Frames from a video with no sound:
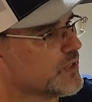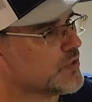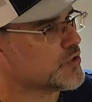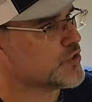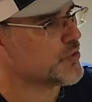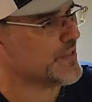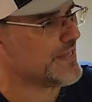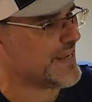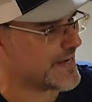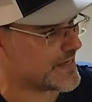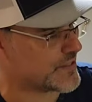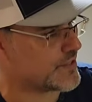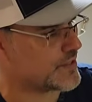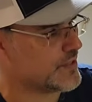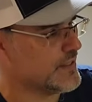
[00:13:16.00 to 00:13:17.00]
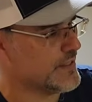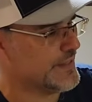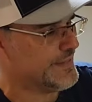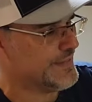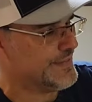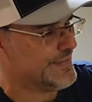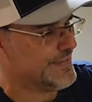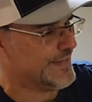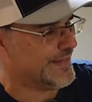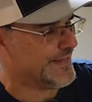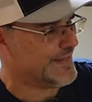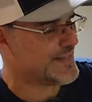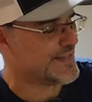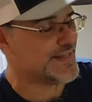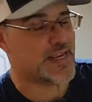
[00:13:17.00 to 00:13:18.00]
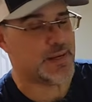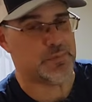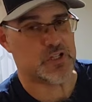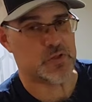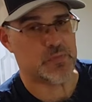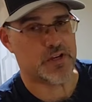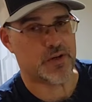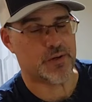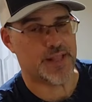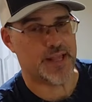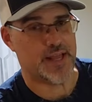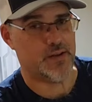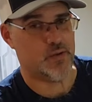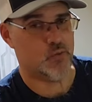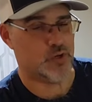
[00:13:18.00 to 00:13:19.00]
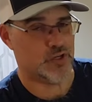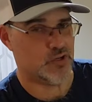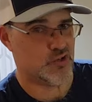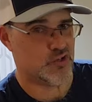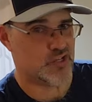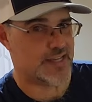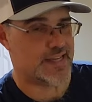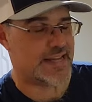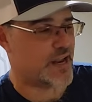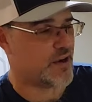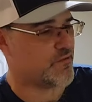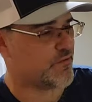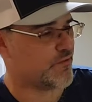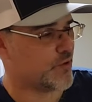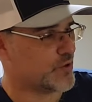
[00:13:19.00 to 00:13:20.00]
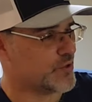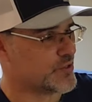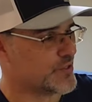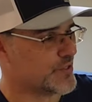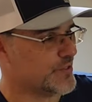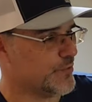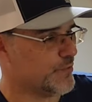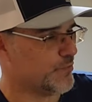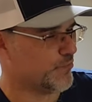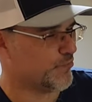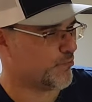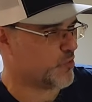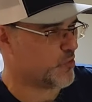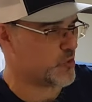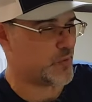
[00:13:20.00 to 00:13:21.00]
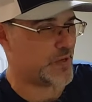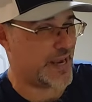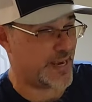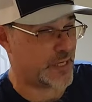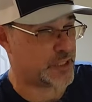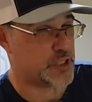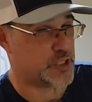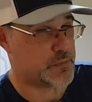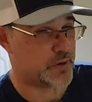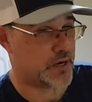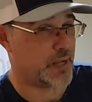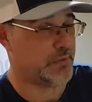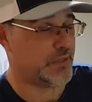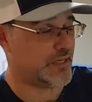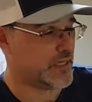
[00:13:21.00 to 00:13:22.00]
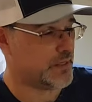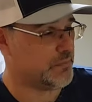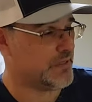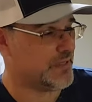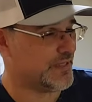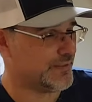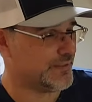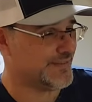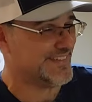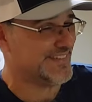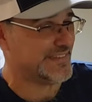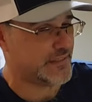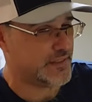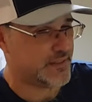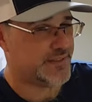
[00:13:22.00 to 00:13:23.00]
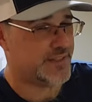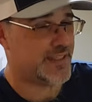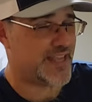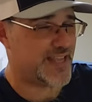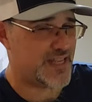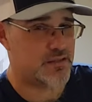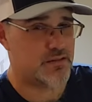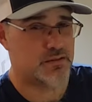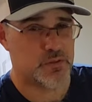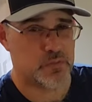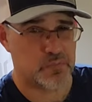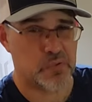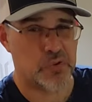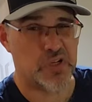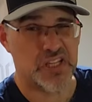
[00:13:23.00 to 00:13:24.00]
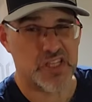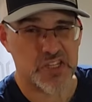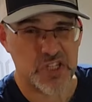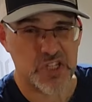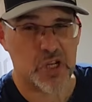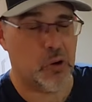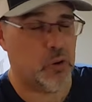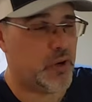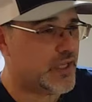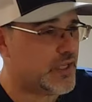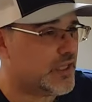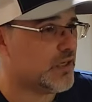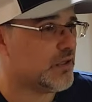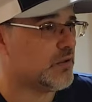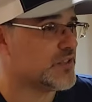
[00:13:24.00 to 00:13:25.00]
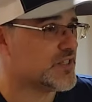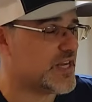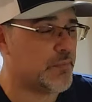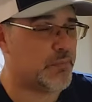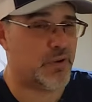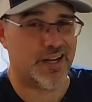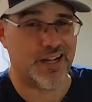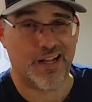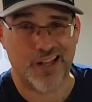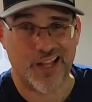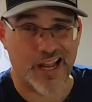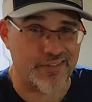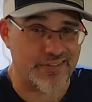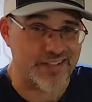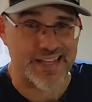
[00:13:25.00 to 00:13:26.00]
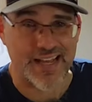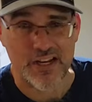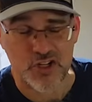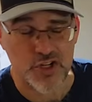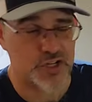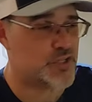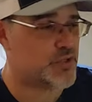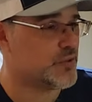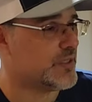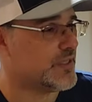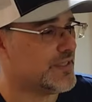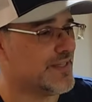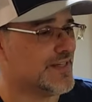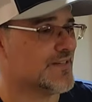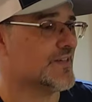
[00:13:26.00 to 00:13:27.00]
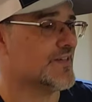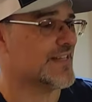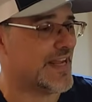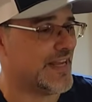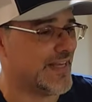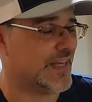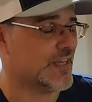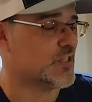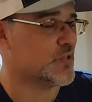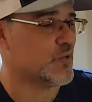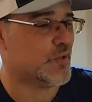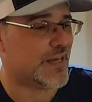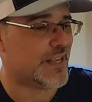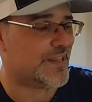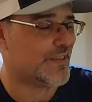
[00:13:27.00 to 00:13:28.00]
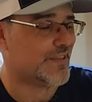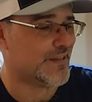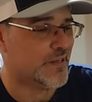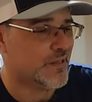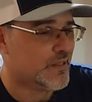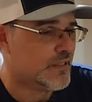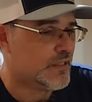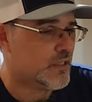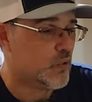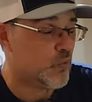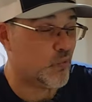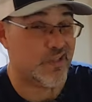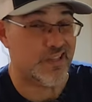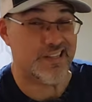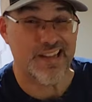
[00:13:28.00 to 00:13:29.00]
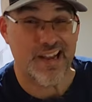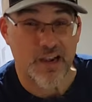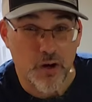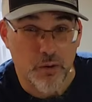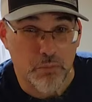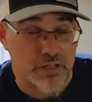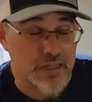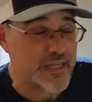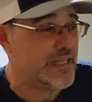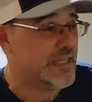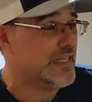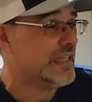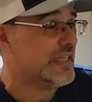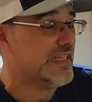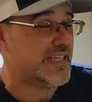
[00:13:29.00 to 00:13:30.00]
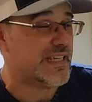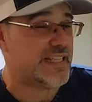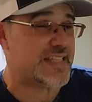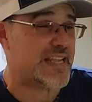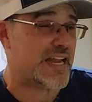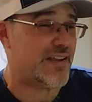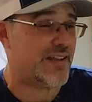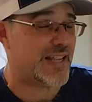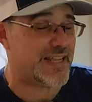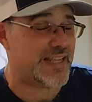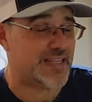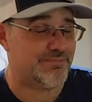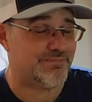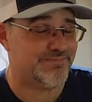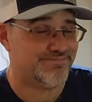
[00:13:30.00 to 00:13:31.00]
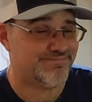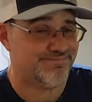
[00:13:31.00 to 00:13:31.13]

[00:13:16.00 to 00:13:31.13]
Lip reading: So, yes, it is the type of speaker that when you sit down at first, your first reaction is probably going to be, it's pretty easygoing. You know, it's not bringing a lot of attention to it. Doesn't sound like it's doing anything really terribly. It's kind of like a,